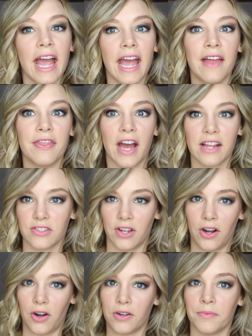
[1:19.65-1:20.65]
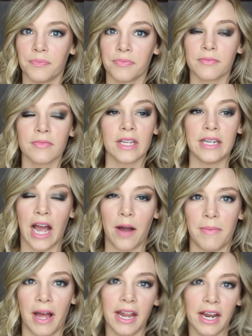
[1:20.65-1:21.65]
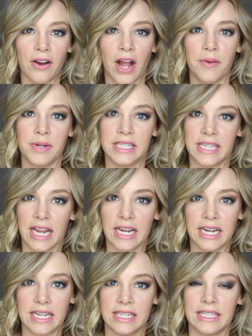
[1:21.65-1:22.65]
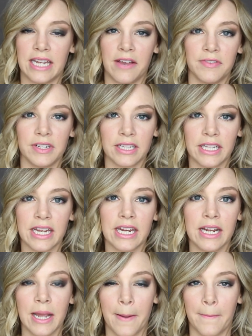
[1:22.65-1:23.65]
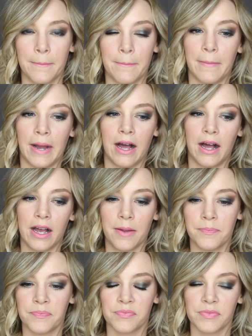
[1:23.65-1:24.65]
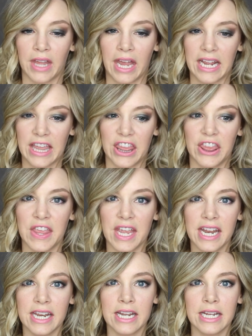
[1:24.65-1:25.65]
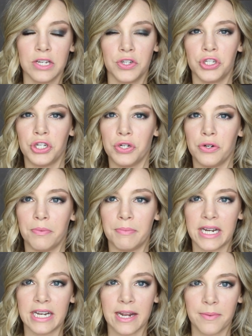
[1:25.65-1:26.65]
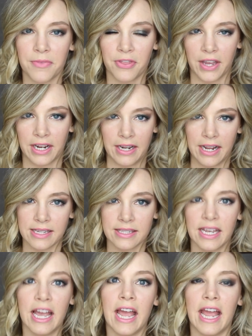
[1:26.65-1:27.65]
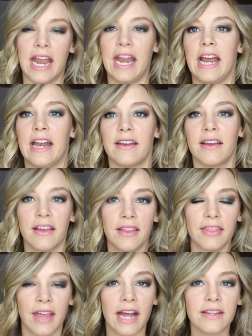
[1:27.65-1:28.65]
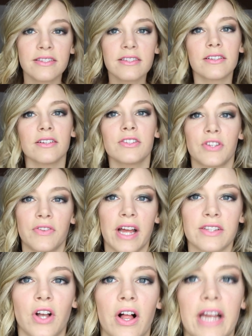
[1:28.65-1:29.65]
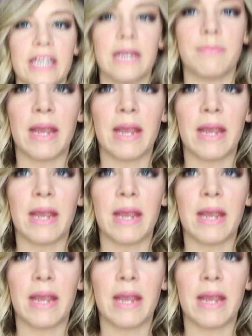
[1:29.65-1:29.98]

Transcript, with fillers: And that's all. Now, my hair, I would say, is definitely um, like thin to medium thickness, and that's, so that's all I need.